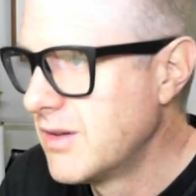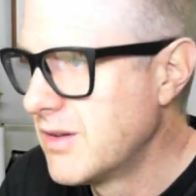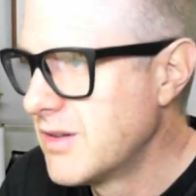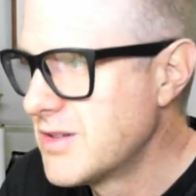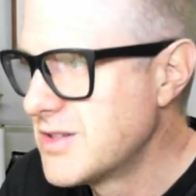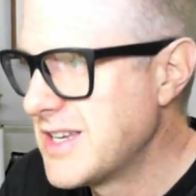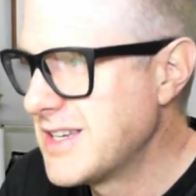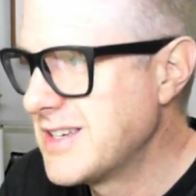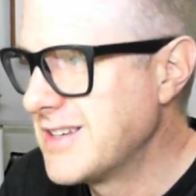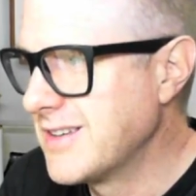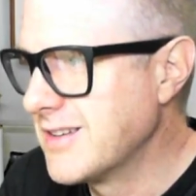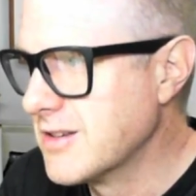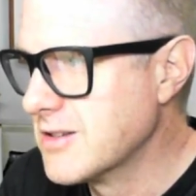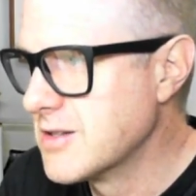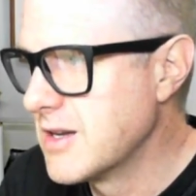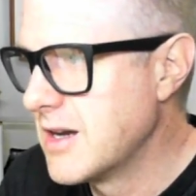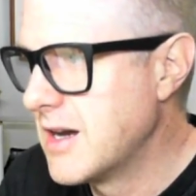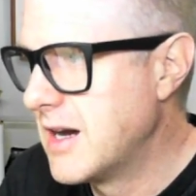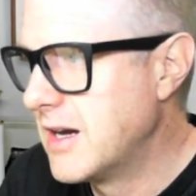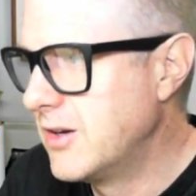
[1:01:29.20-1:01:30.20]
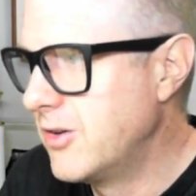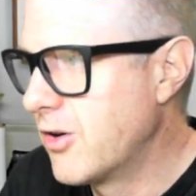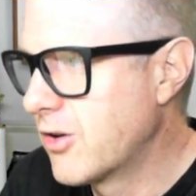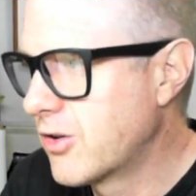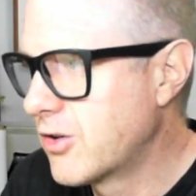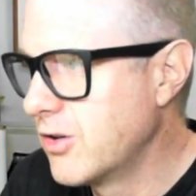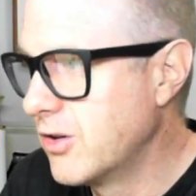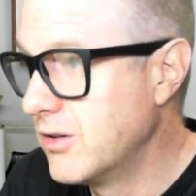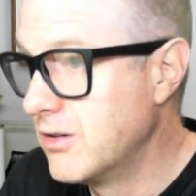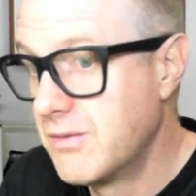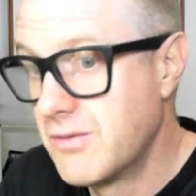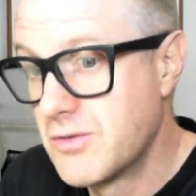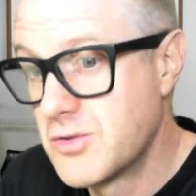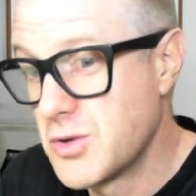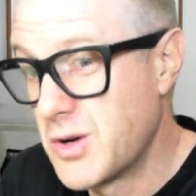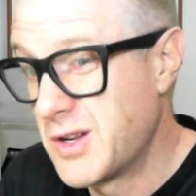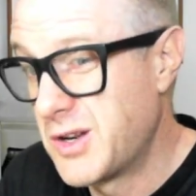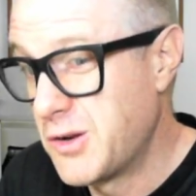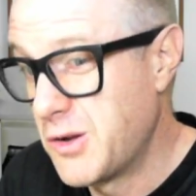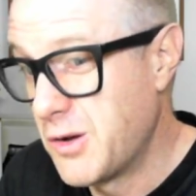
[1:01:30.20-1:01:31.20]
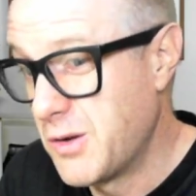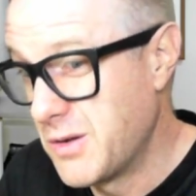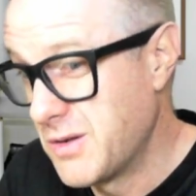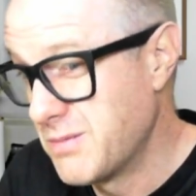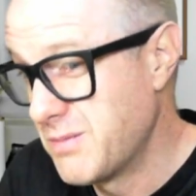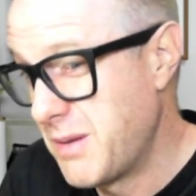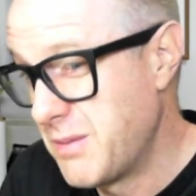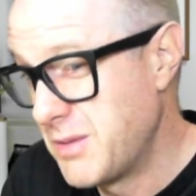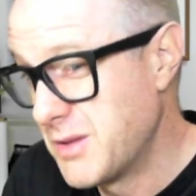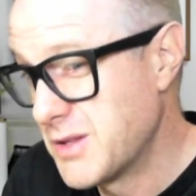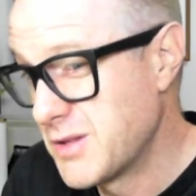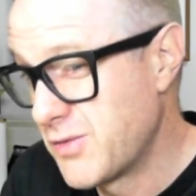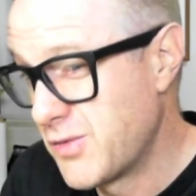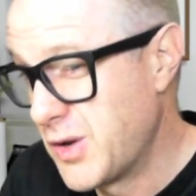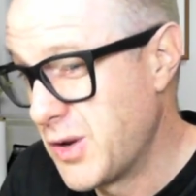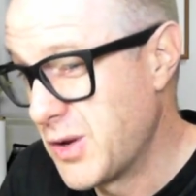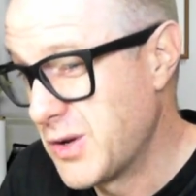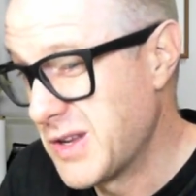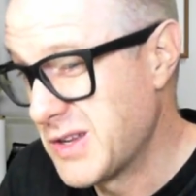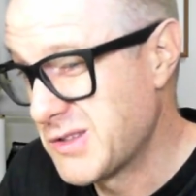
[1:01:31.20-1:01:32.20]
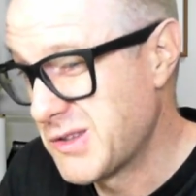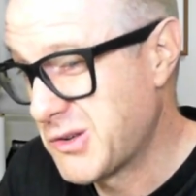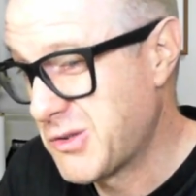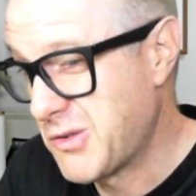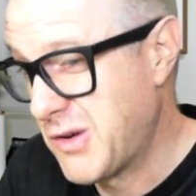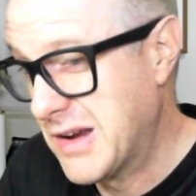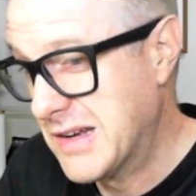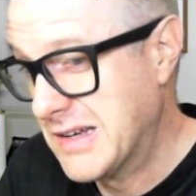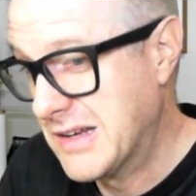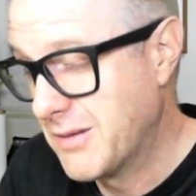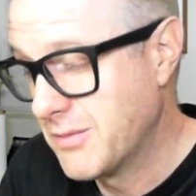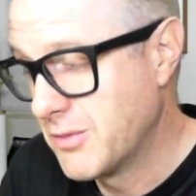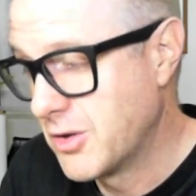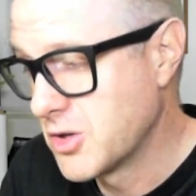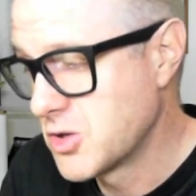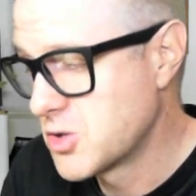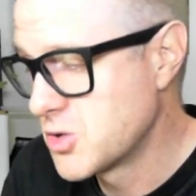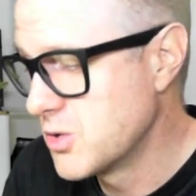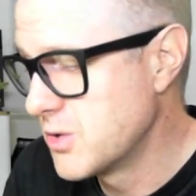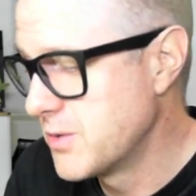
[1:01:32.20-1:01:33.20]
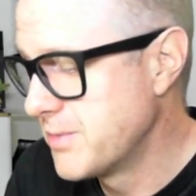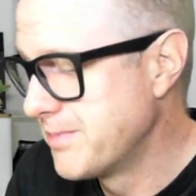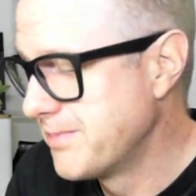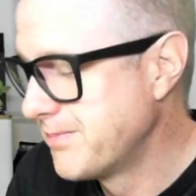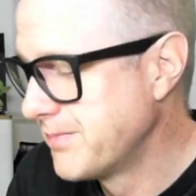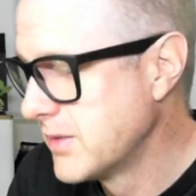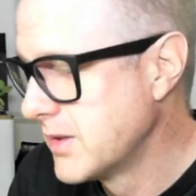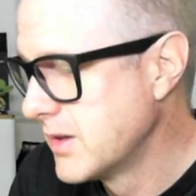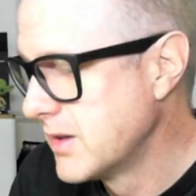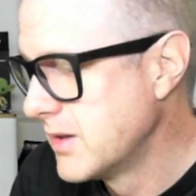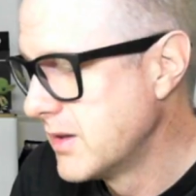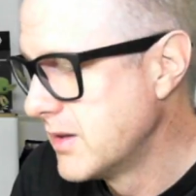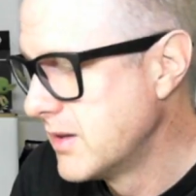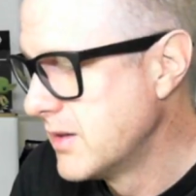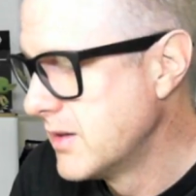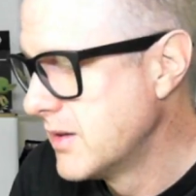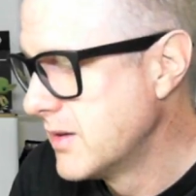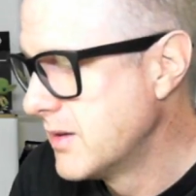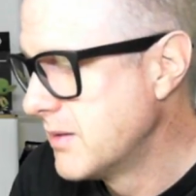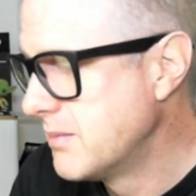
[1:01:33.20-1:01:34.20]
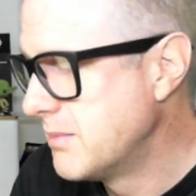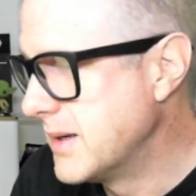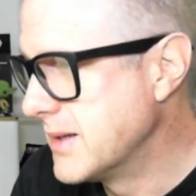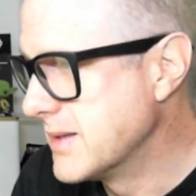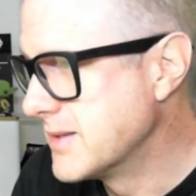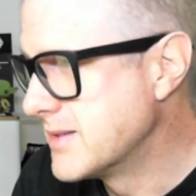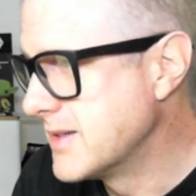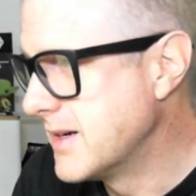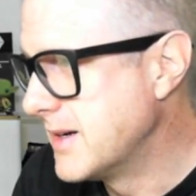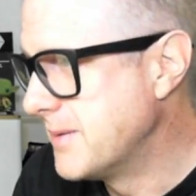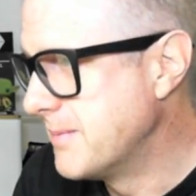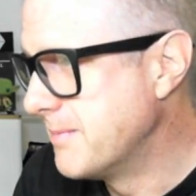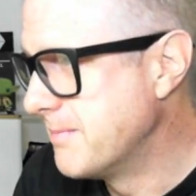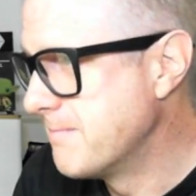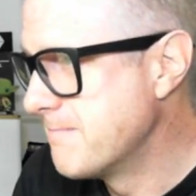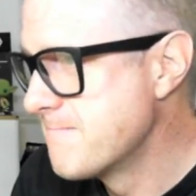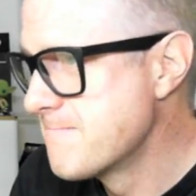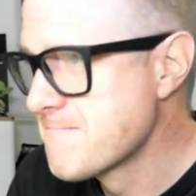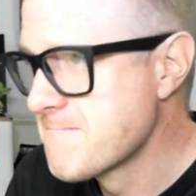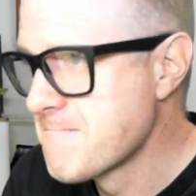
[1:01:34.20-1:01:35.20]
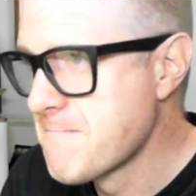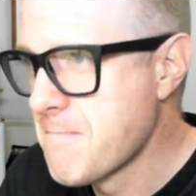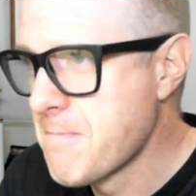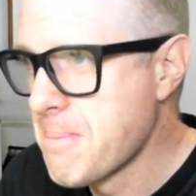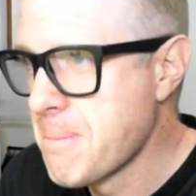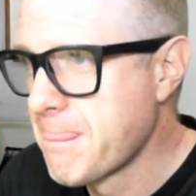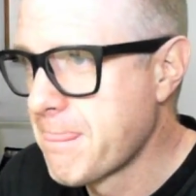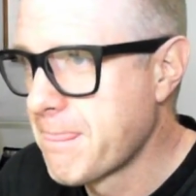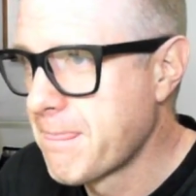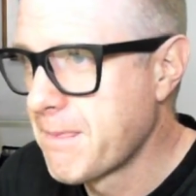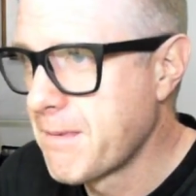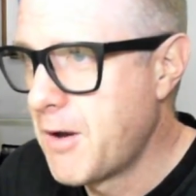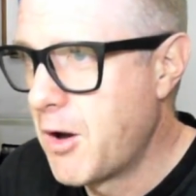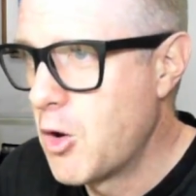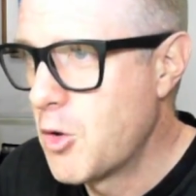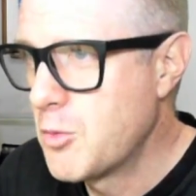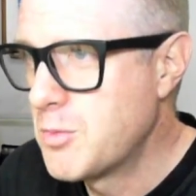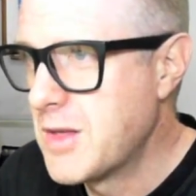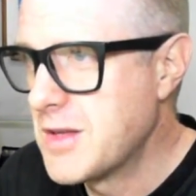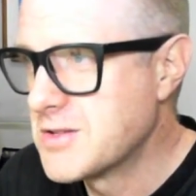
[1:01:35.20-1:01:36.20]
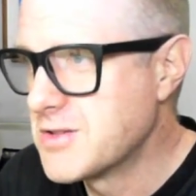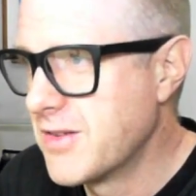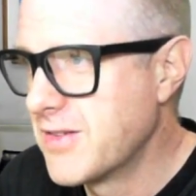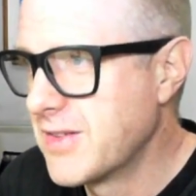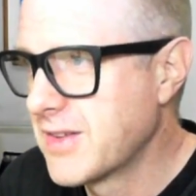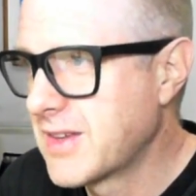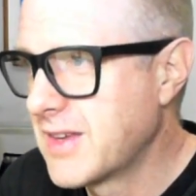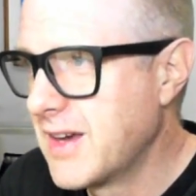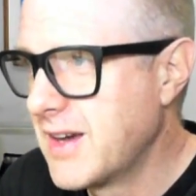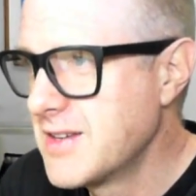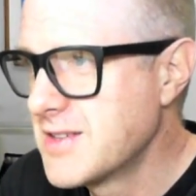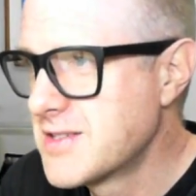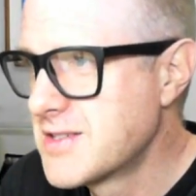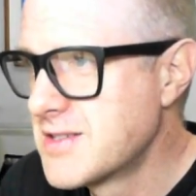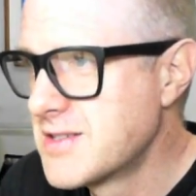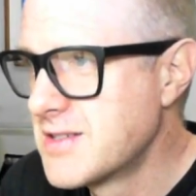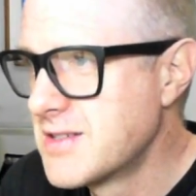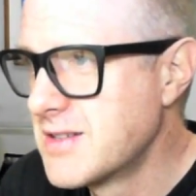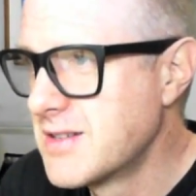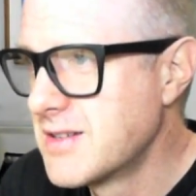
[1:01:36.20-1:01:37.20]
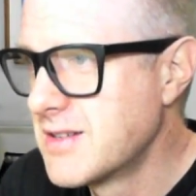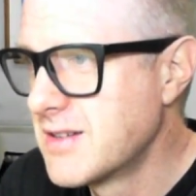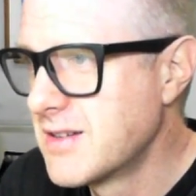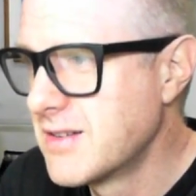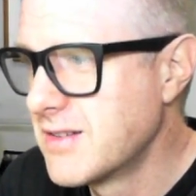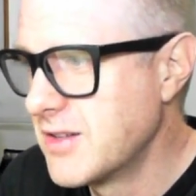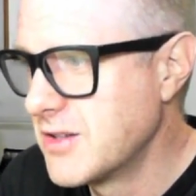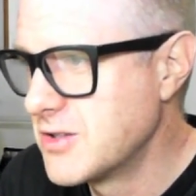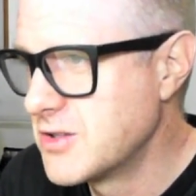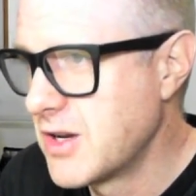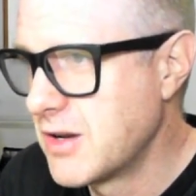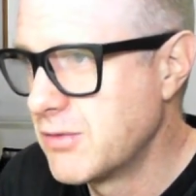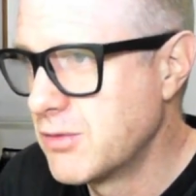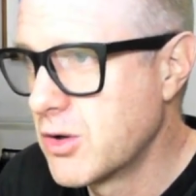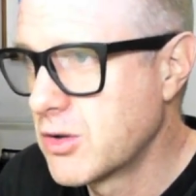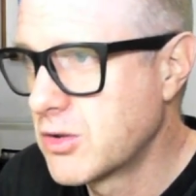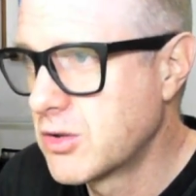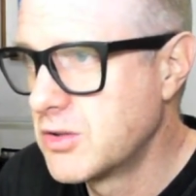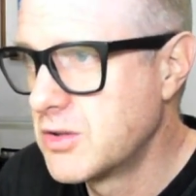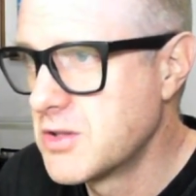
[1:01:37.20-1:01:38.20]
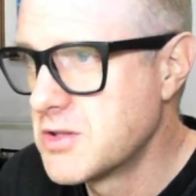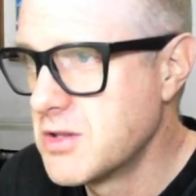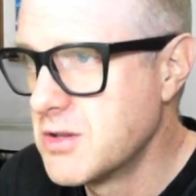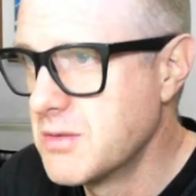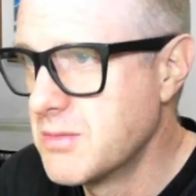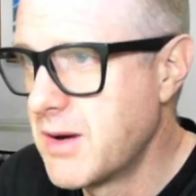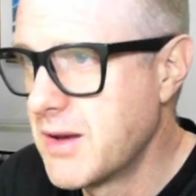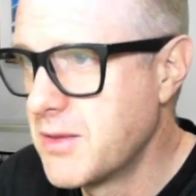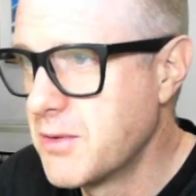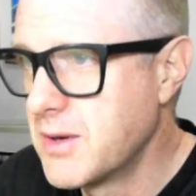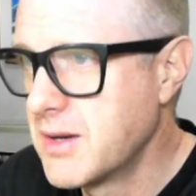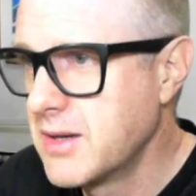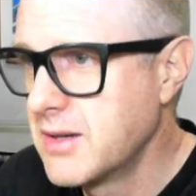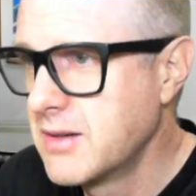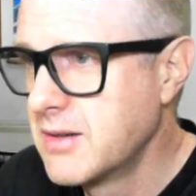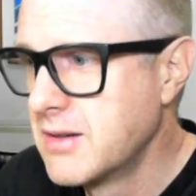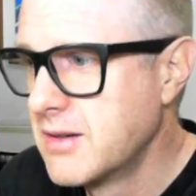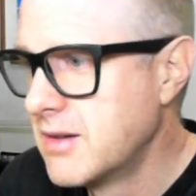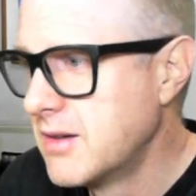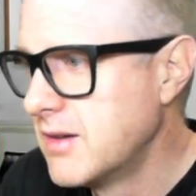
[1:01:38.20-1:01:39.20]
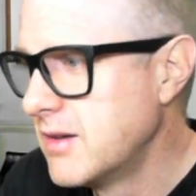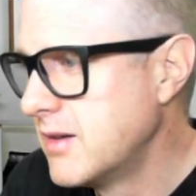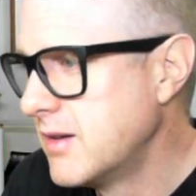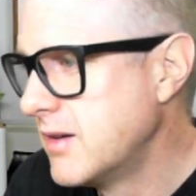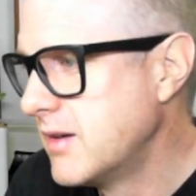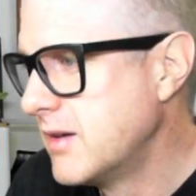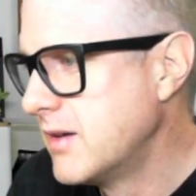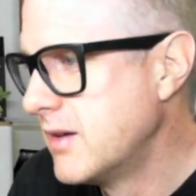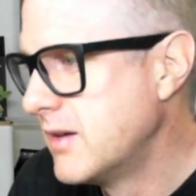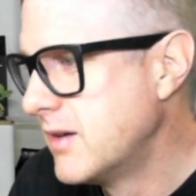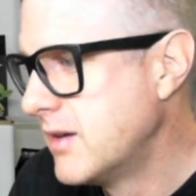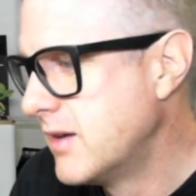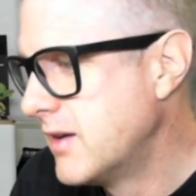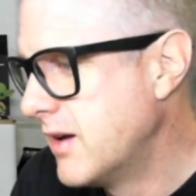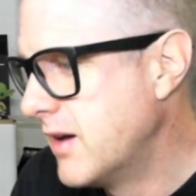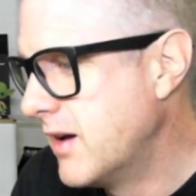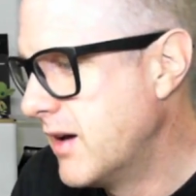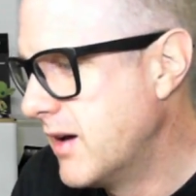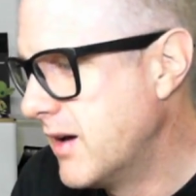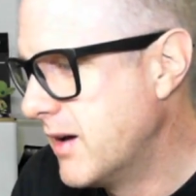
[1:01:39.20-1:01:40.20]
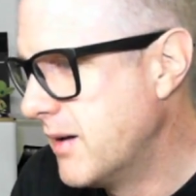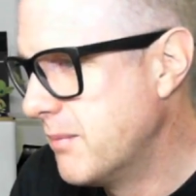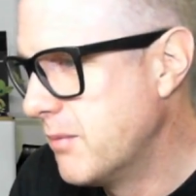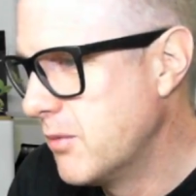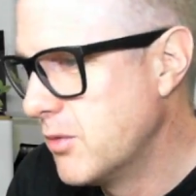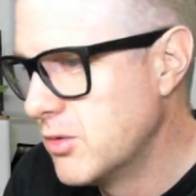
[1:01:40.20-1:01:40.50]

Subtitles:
settings are not good. So I don't know. Maybe this video does look grainy. I'm not sure. But I hope that's not the case. The J-vlog. Good to see you, by the way. I